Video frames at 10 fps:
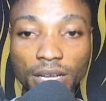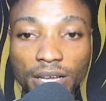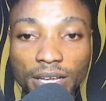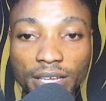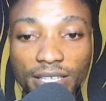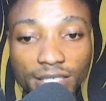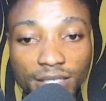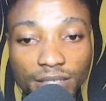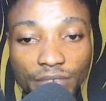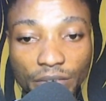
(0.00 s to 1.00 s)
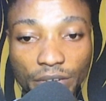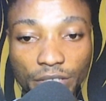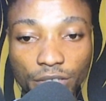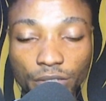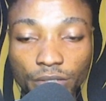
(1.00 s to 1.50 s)
In this
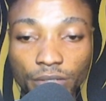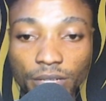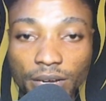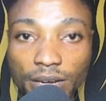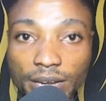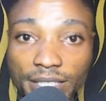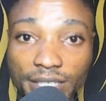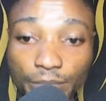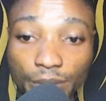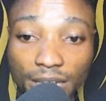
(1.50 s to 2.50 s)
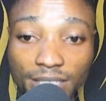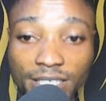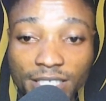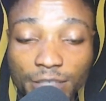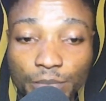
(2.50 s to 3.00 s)
variation, let's say black
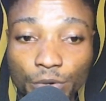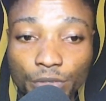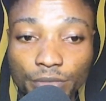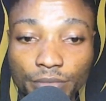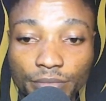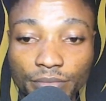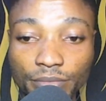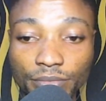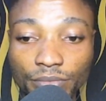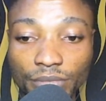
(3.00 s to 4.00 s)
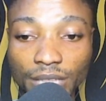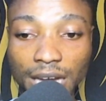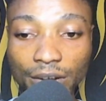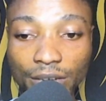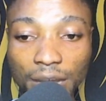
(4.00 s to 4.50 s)
takes the pawn.
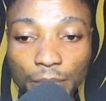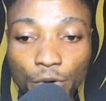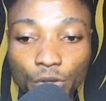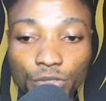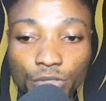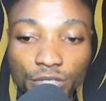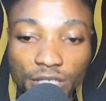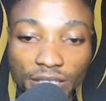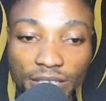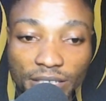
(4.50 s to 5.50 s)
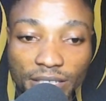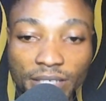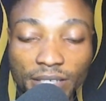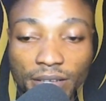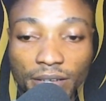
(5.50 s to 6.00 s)
Another pawn to c3,
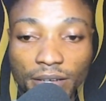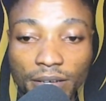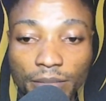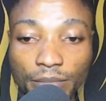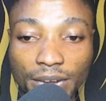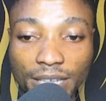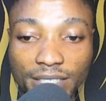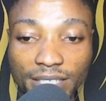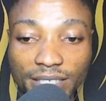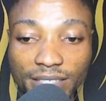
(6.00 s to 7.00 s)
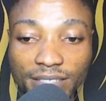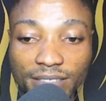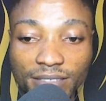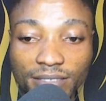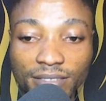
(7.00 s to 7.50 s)
black takes.
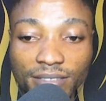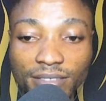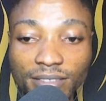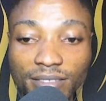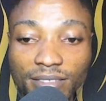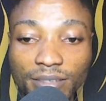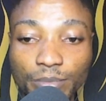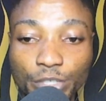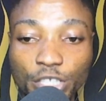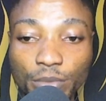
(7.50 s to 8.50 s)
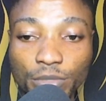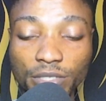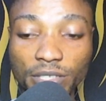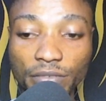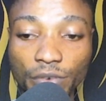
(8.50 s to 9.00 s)
Bishop to
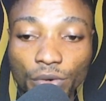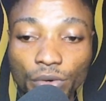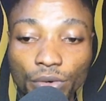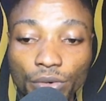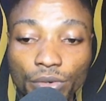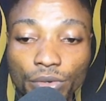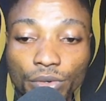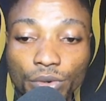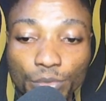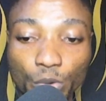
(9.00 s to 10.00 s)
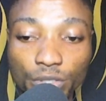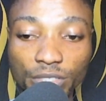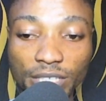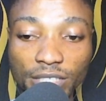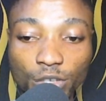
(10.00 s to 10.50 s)
c4, pawn
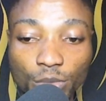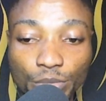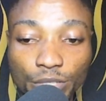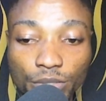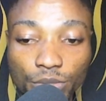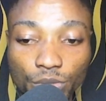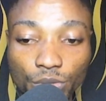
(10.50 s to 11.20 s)
takes on b2,